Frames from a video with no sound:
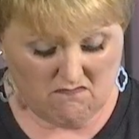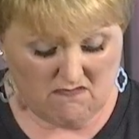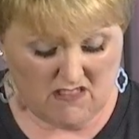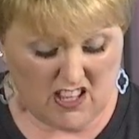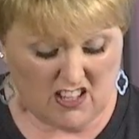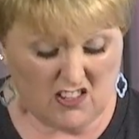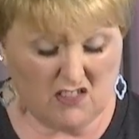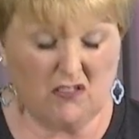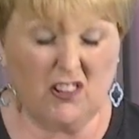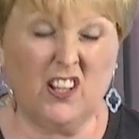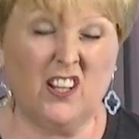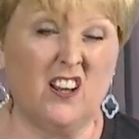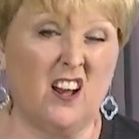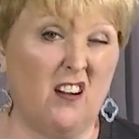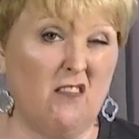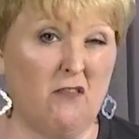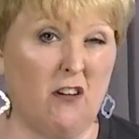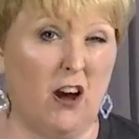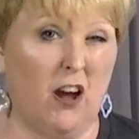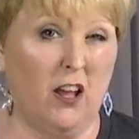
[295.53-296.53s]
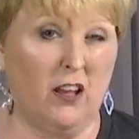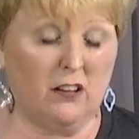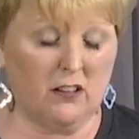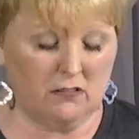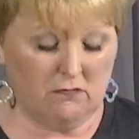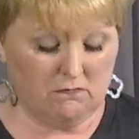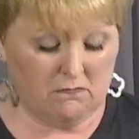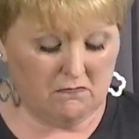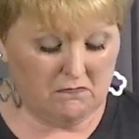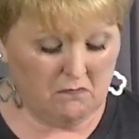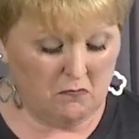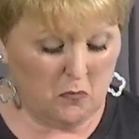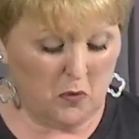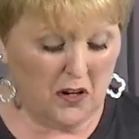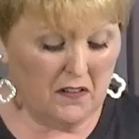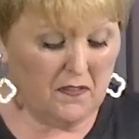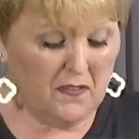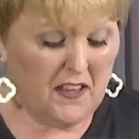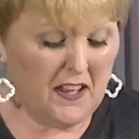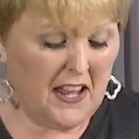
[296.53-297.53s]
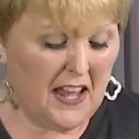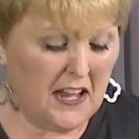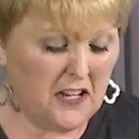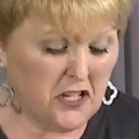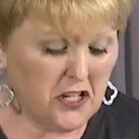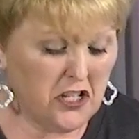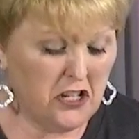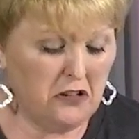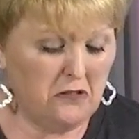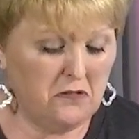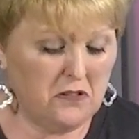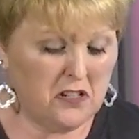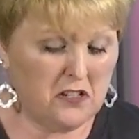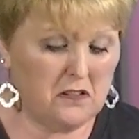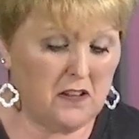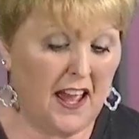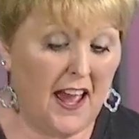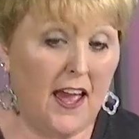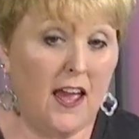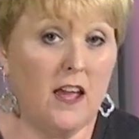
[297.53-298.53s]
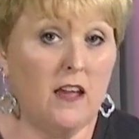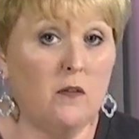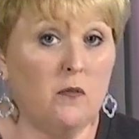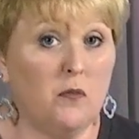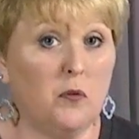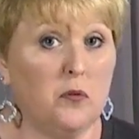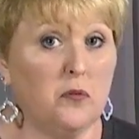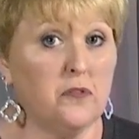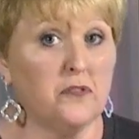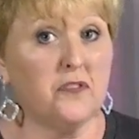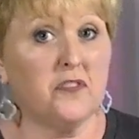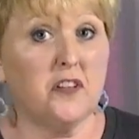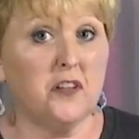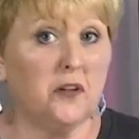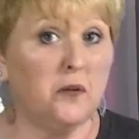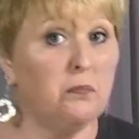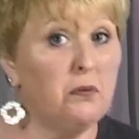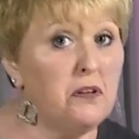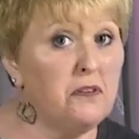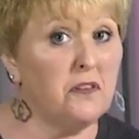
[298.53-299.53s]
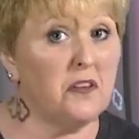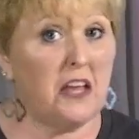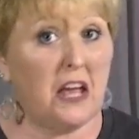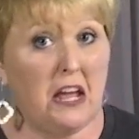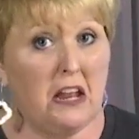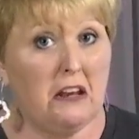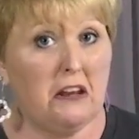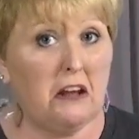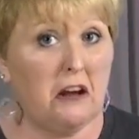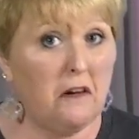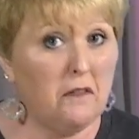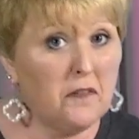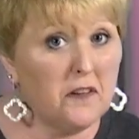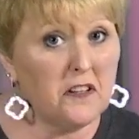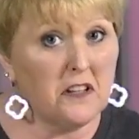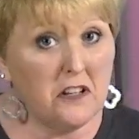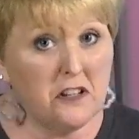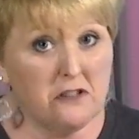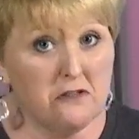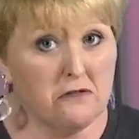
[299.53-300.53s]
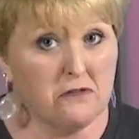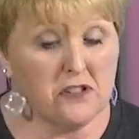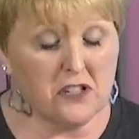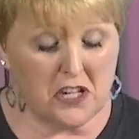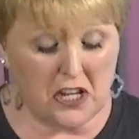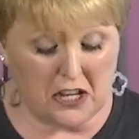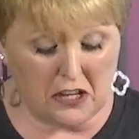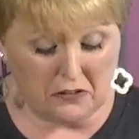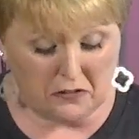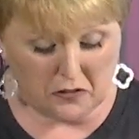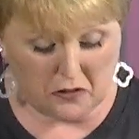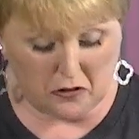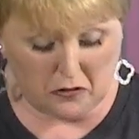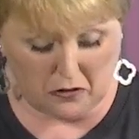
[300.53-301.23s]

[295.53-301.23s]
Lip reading: that's really not right? What if they ask you to, hey, we want to steal a piece of candy off the teacher's desk